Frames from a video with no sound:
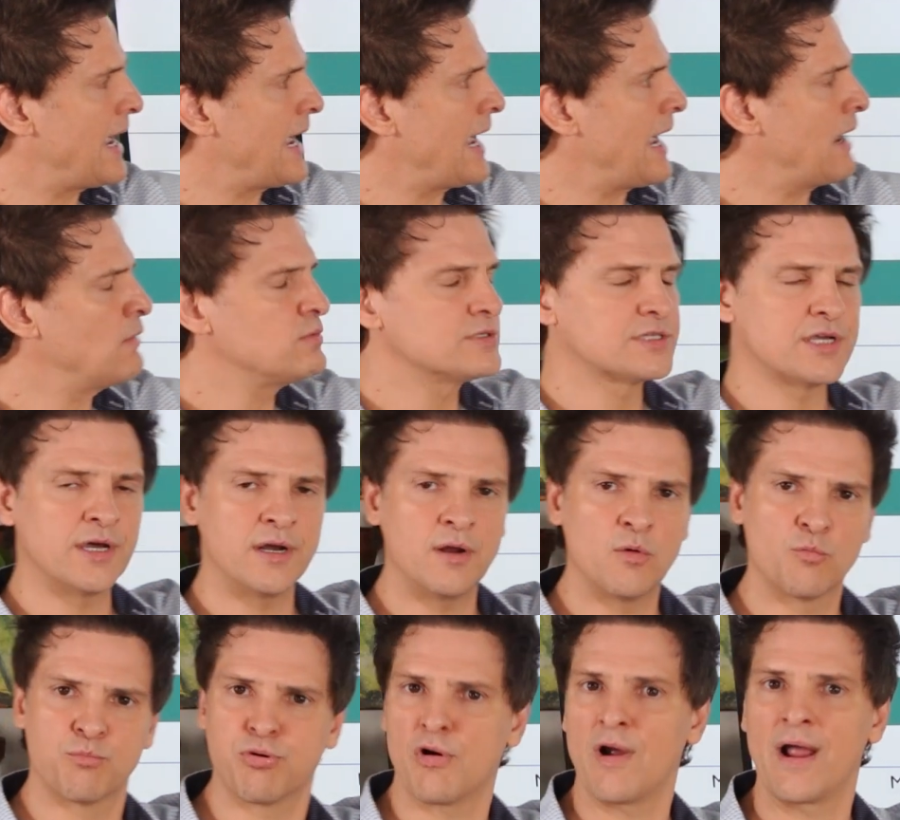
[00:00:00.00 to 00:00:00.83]
I was going
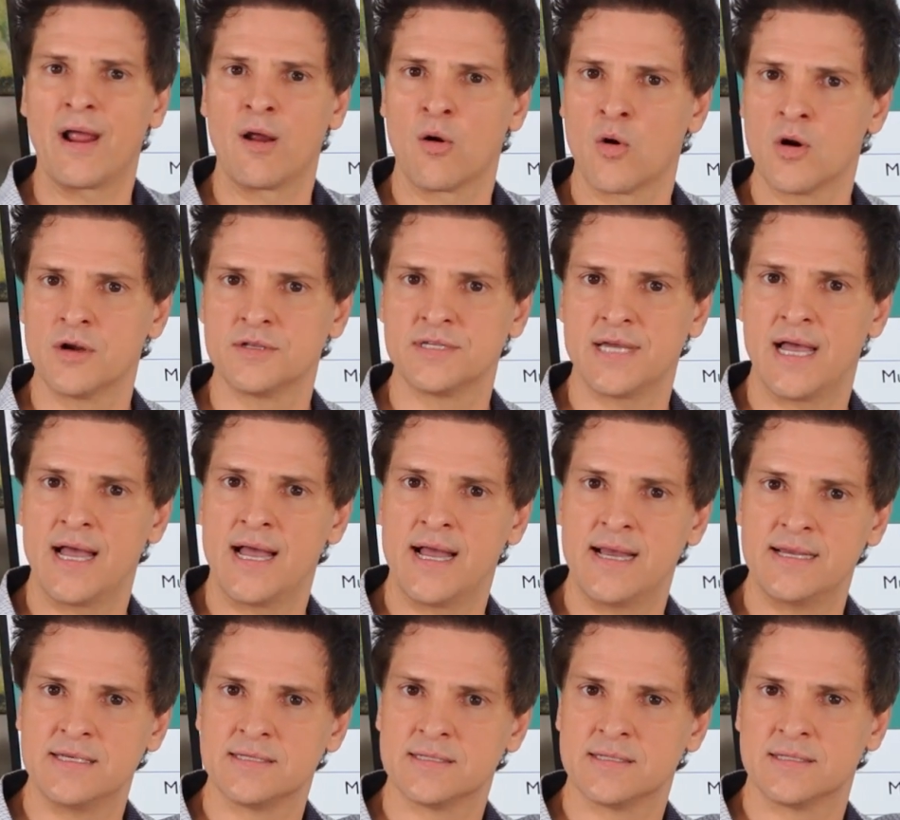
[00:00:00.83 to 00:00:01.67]
to
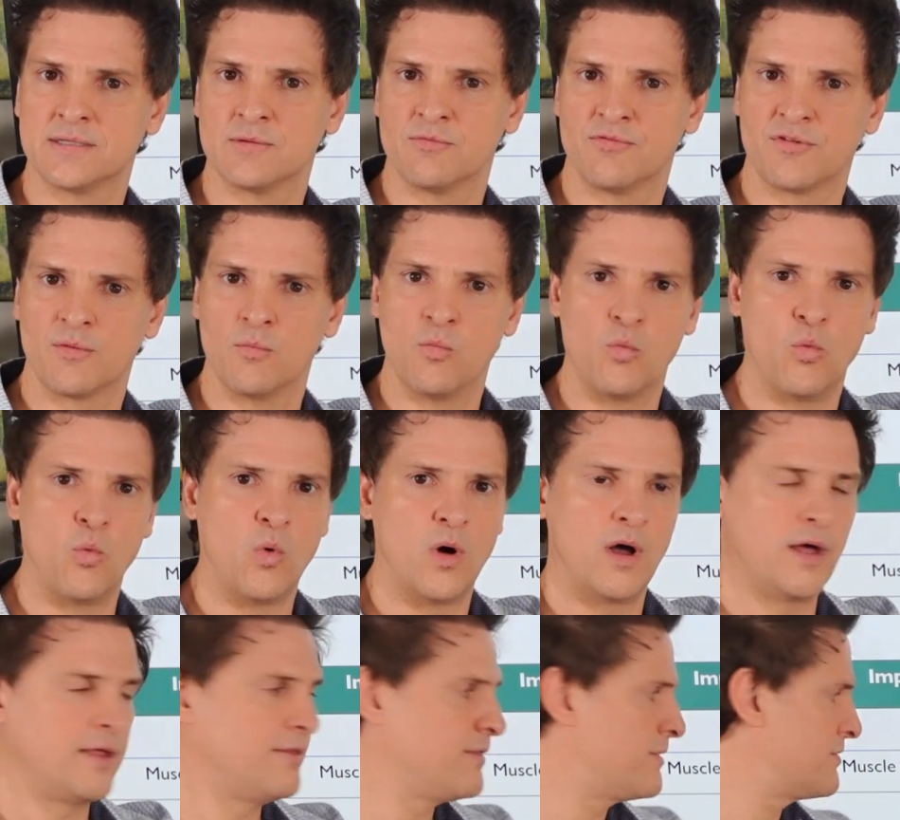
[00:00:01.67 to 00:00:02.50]
prioritize from
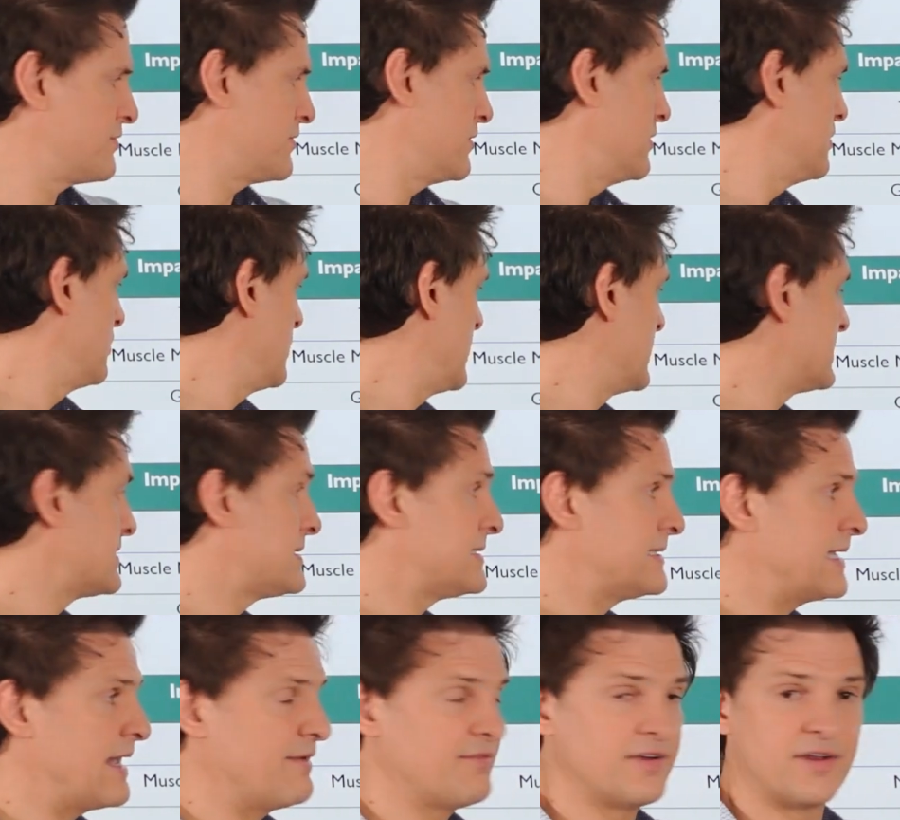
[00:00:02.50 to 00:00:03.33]
1 through
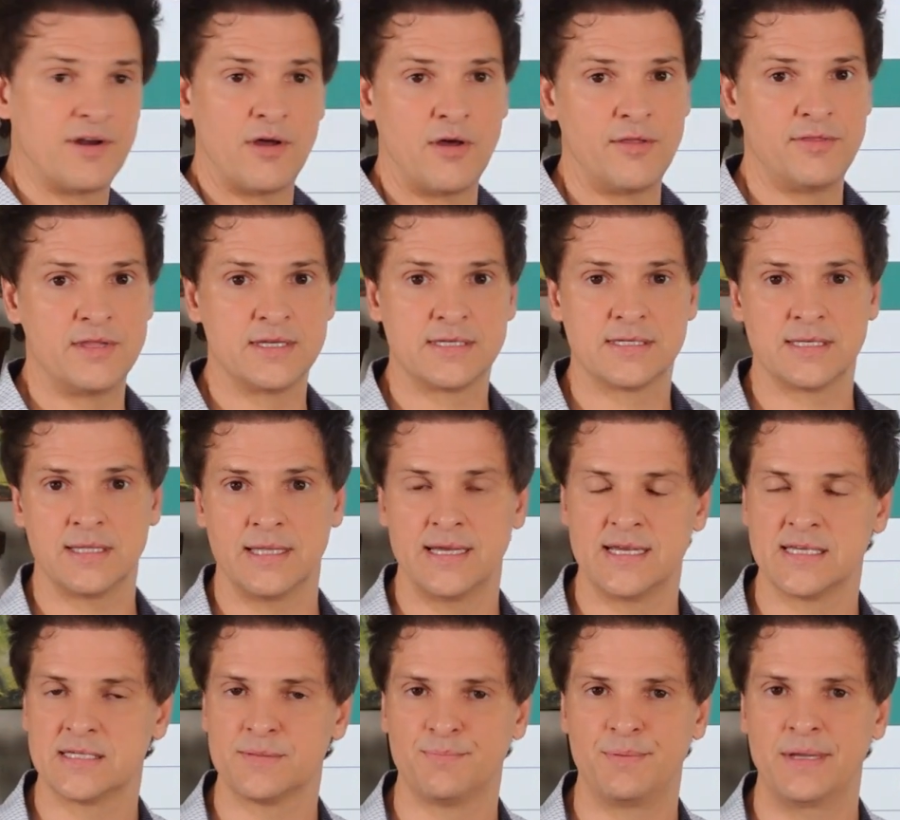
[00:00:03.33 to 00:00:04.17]
7 on this
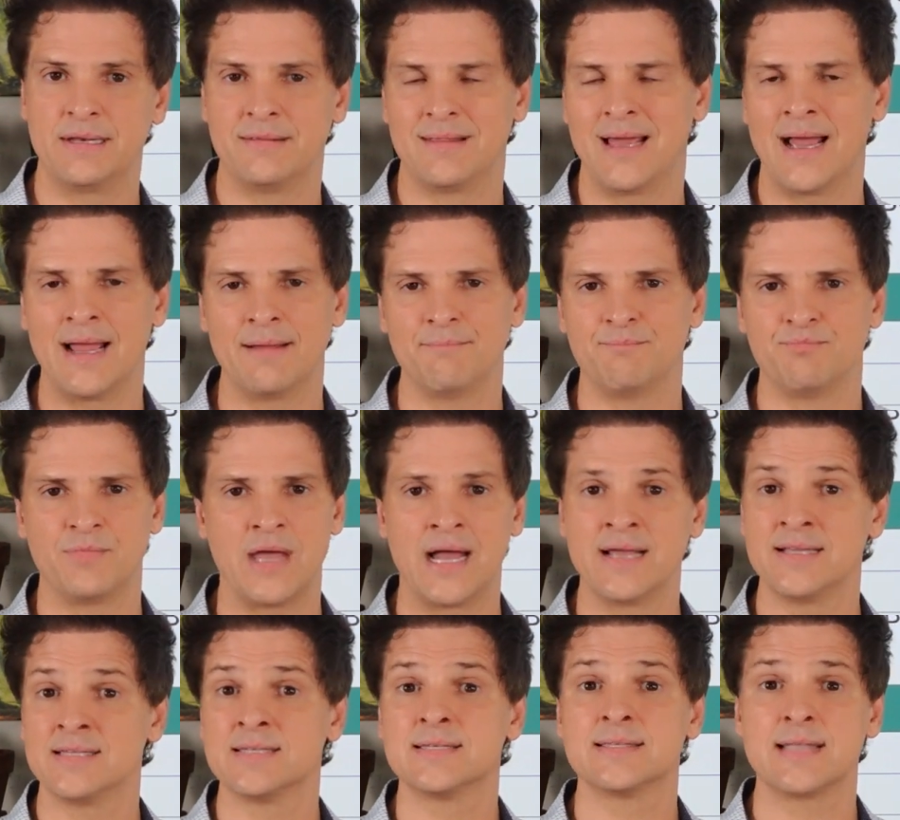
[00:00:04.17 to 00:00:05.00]
list, but
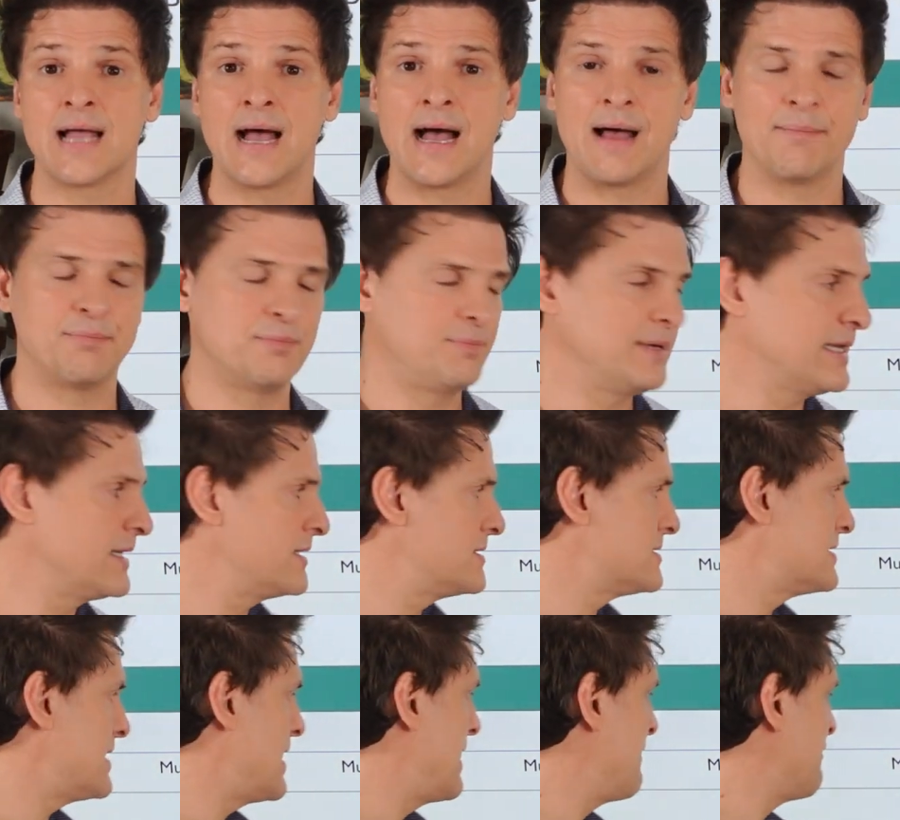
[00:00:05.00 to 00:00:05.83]
I stopped
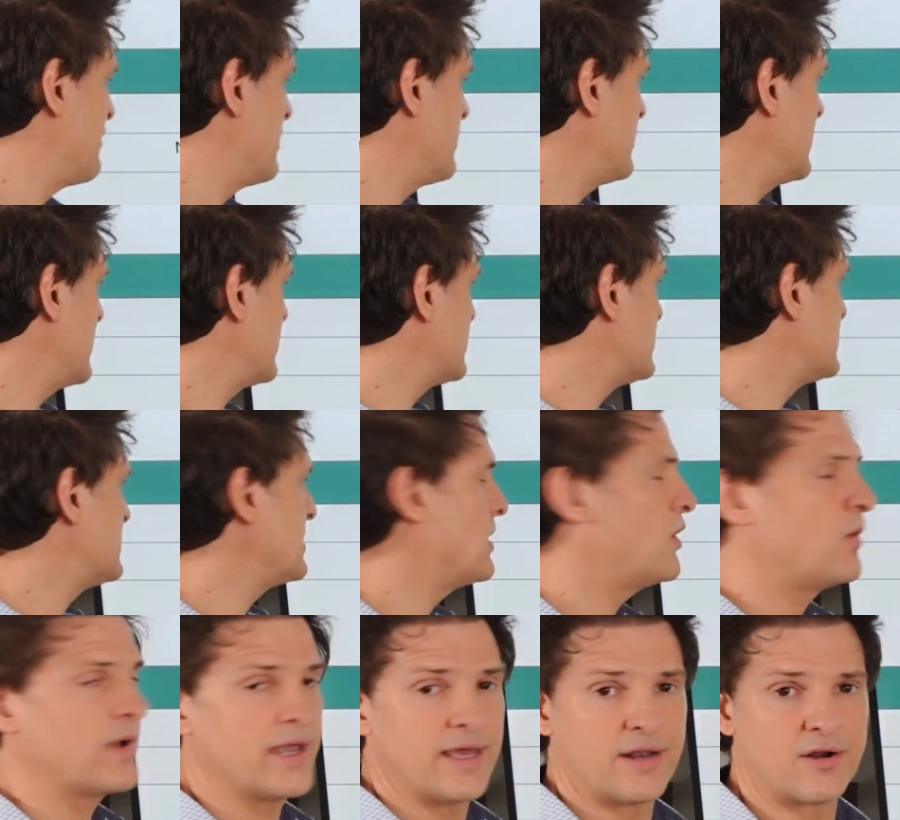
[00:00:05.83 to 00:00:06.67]
because everything is
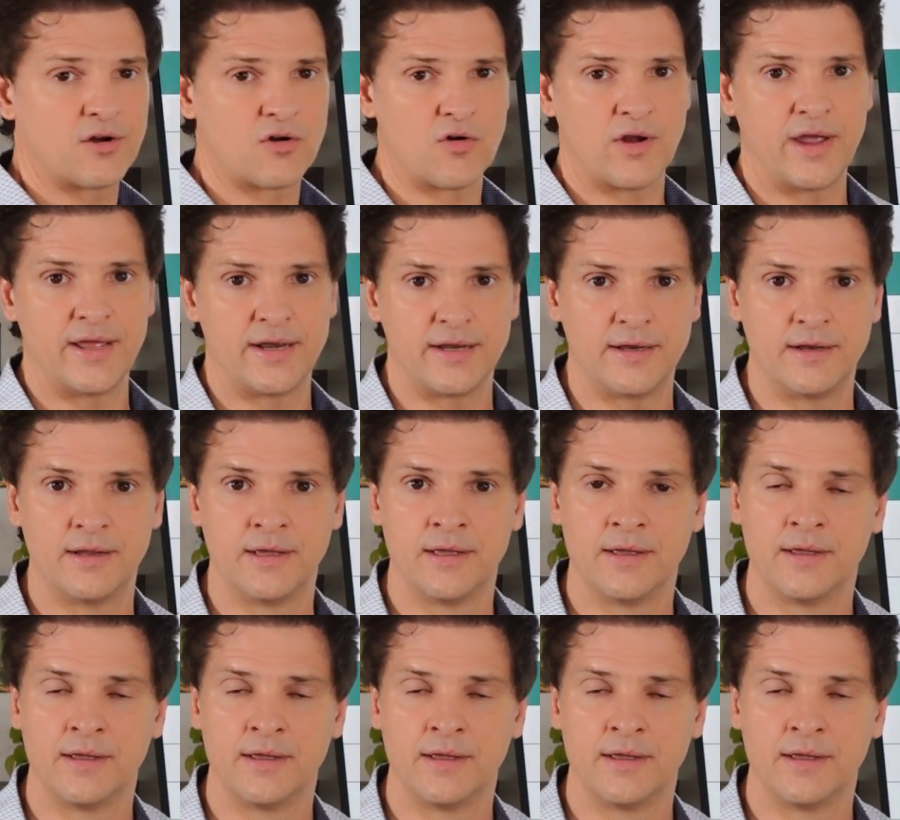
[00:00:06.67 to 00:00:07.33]
so integrated.